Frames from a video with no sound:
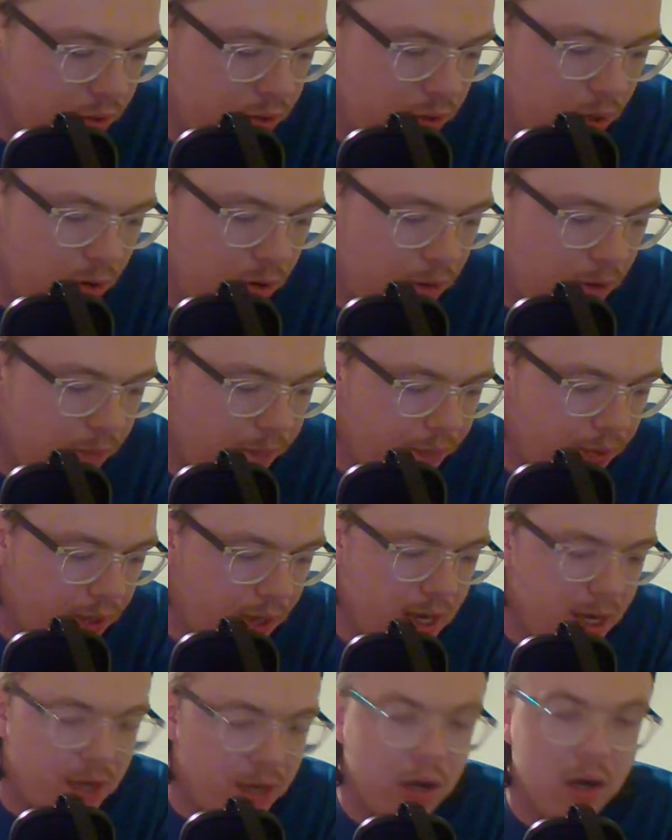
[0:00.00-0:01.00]
So
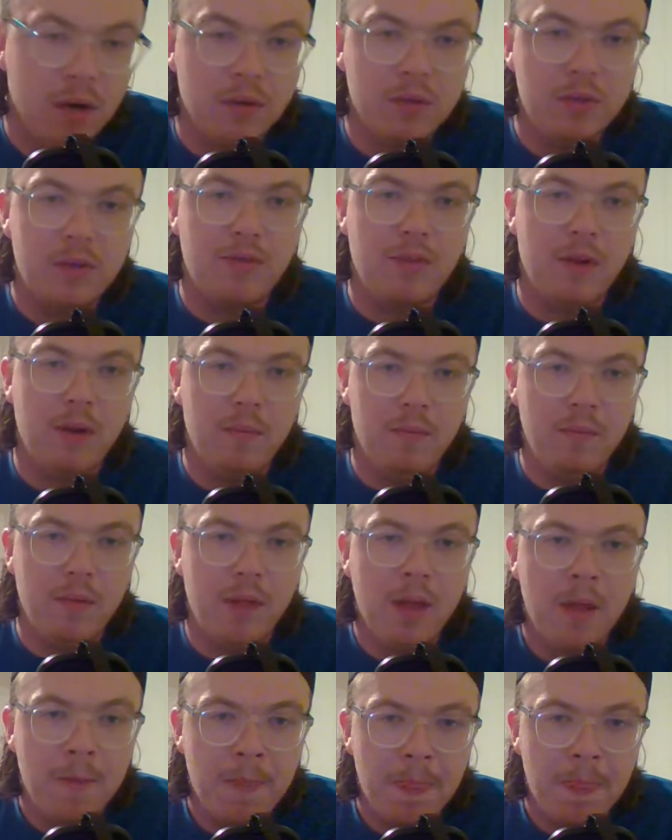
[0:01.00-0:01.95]
he goes from